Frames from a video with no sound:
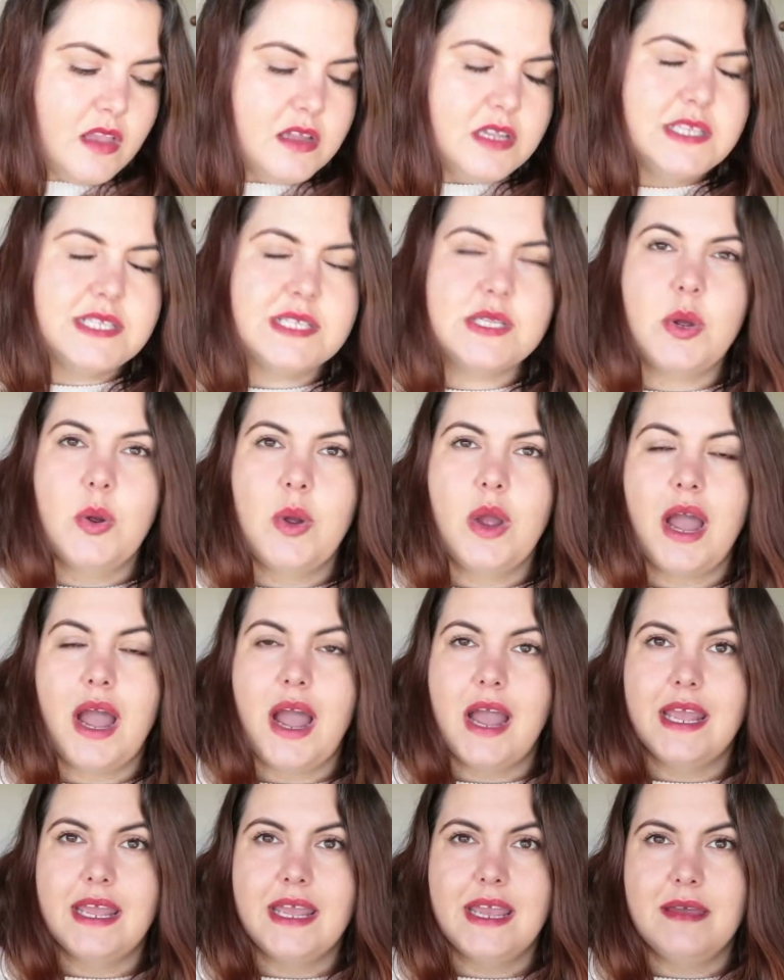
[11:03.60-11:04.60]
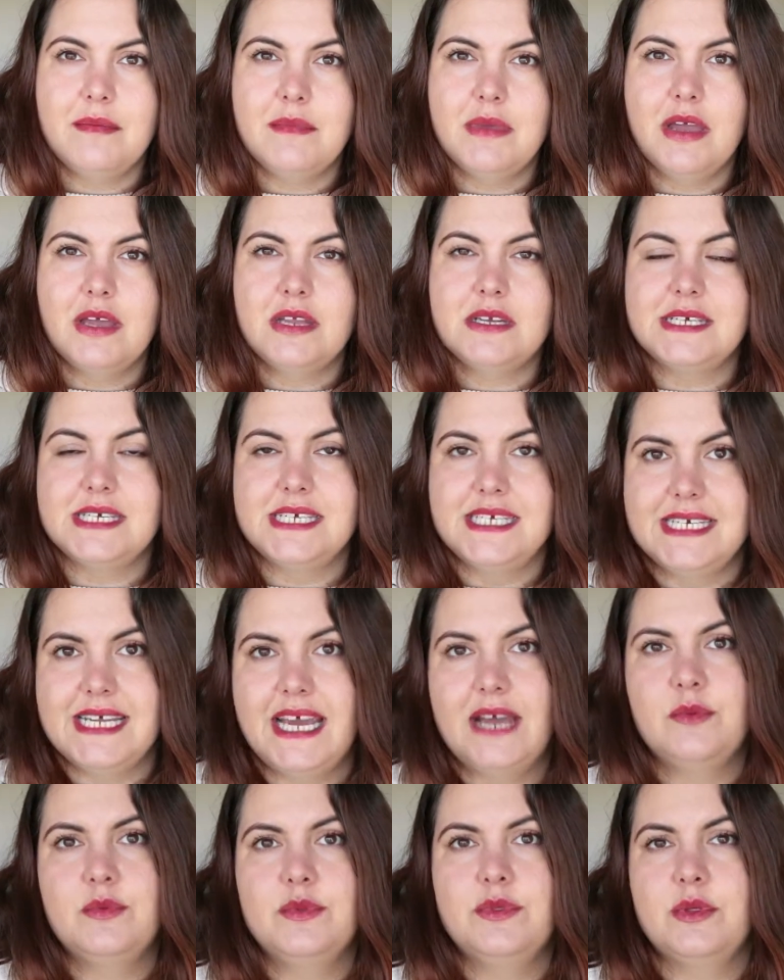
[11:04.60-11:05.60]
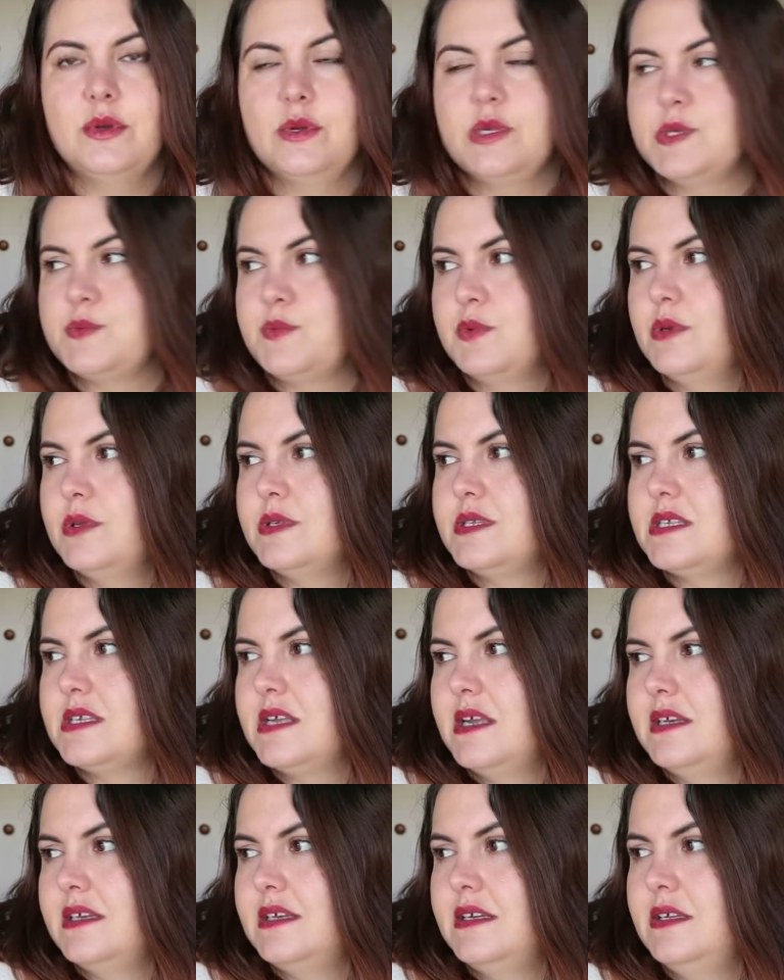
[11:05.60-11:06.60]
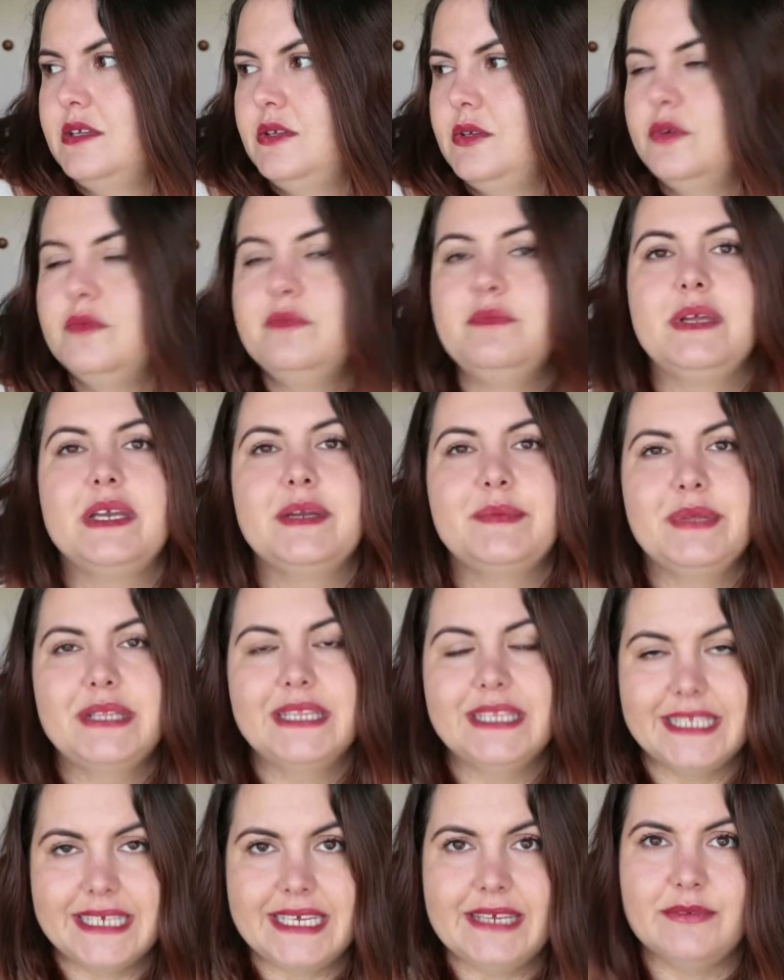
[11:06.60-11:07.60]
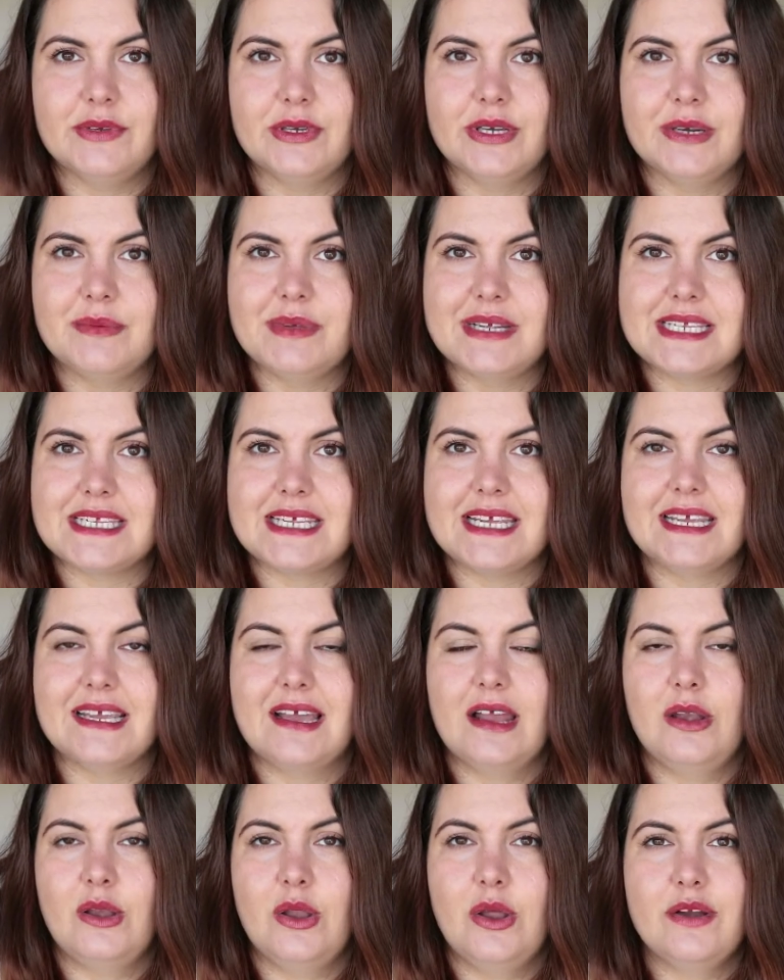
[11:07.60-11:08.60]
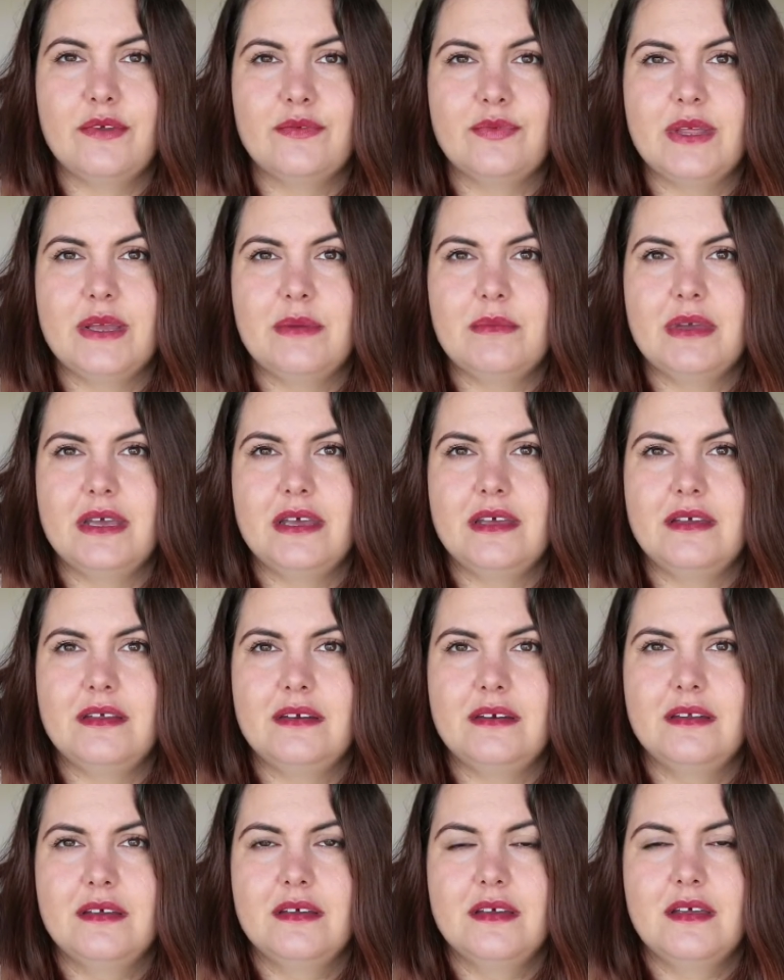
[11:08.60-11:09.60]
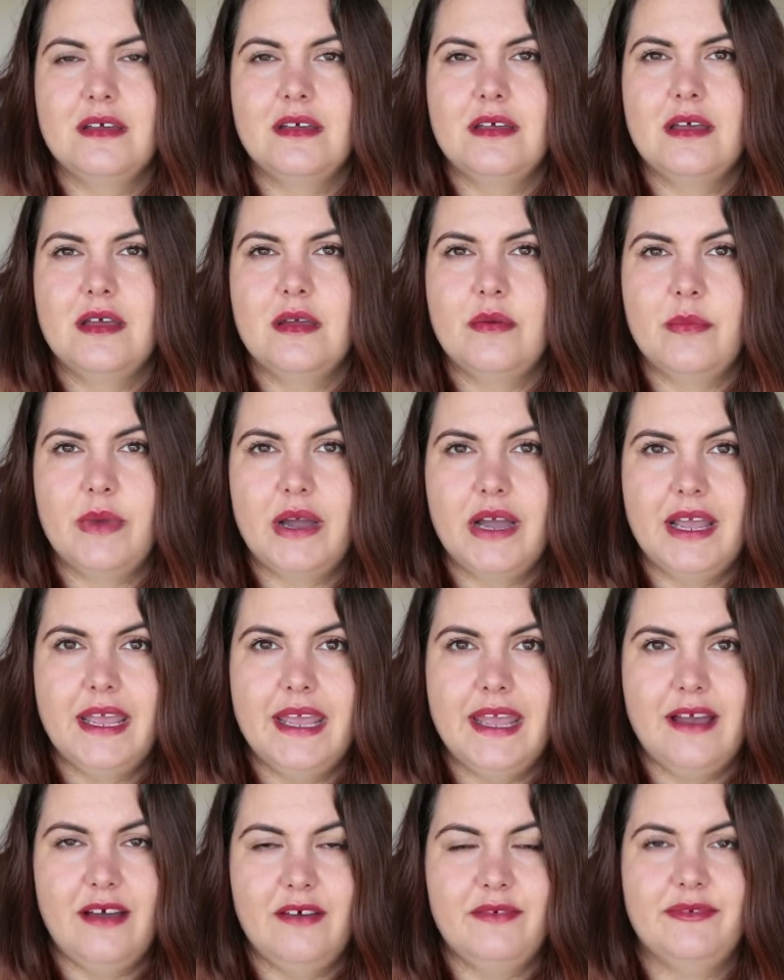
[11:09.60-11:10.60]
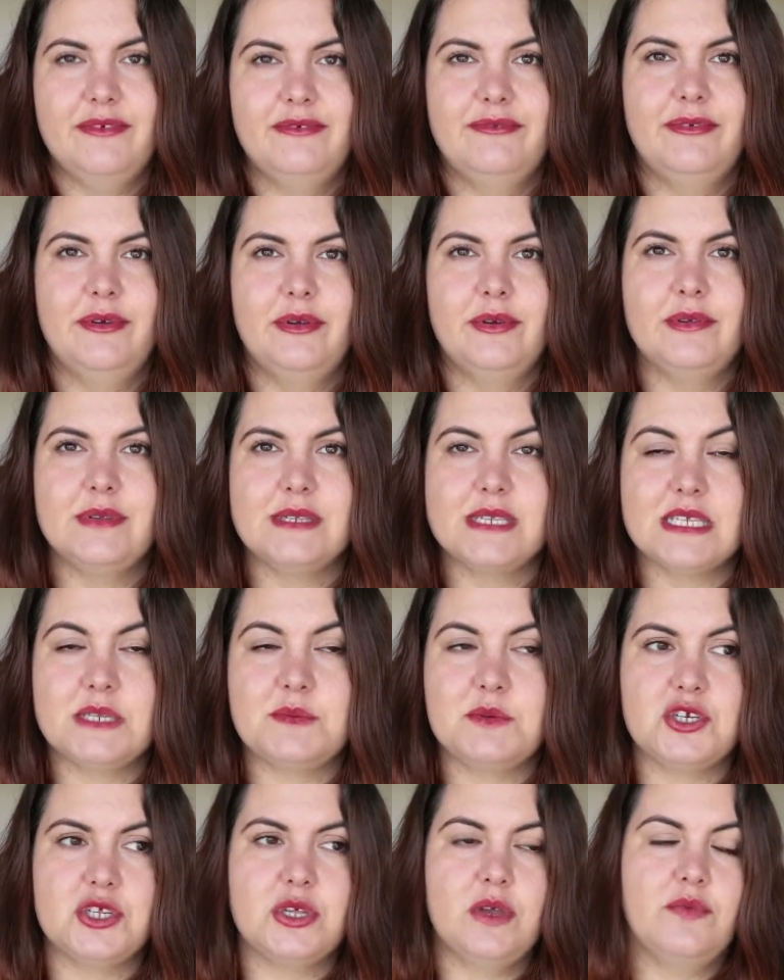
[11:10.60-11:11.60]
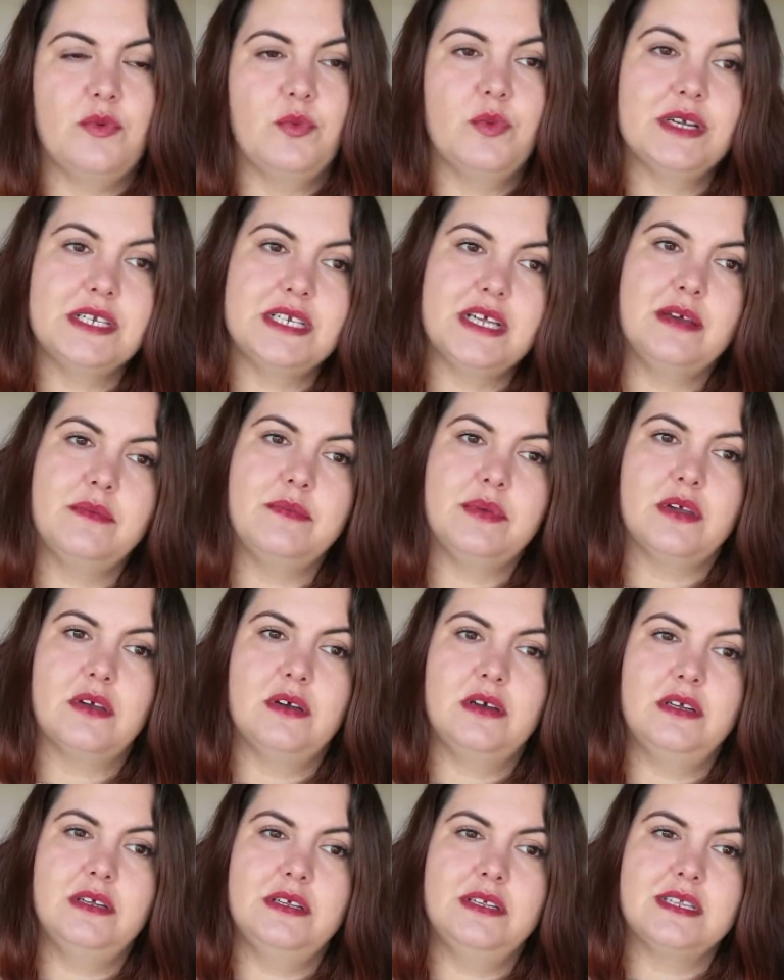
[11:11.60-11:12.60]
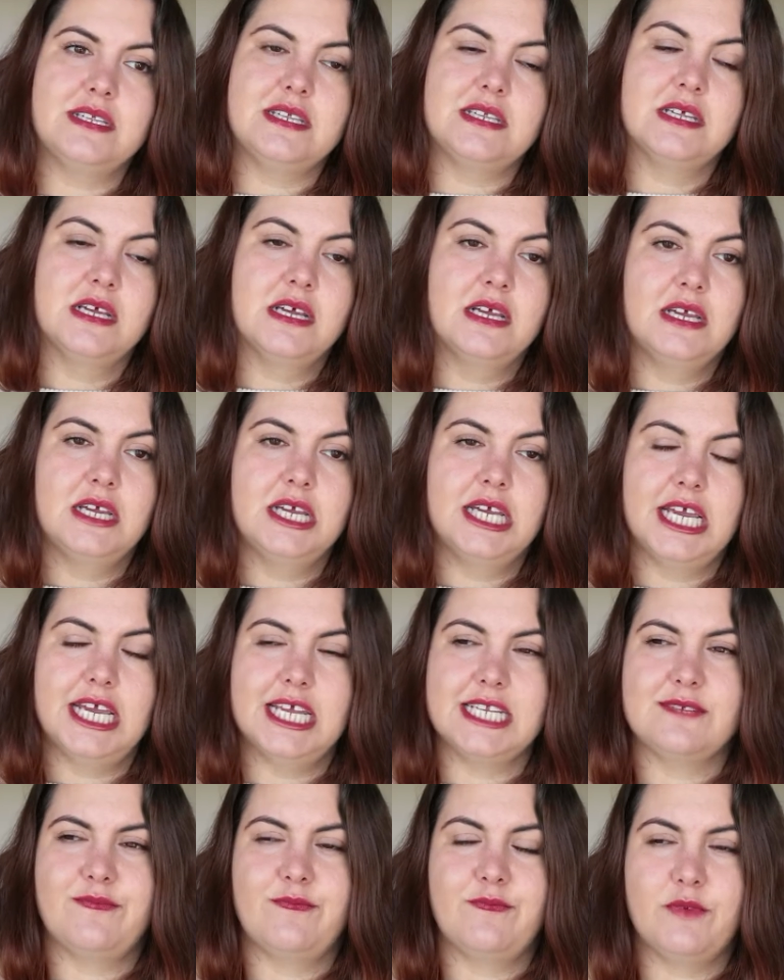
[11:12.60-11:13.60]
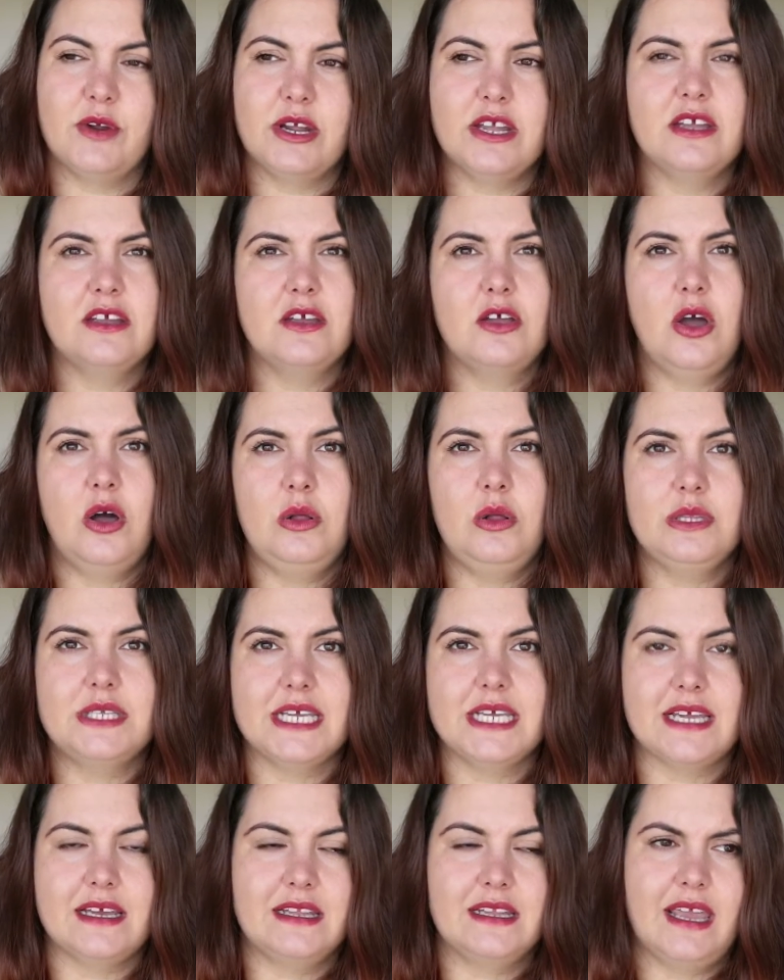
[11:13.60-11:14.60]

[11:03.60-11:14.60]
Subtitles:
So I am down with those boots, and you better believe you're going to be seeing a lot of them in my outfit photos, especially over winter, because it's freaking cold here.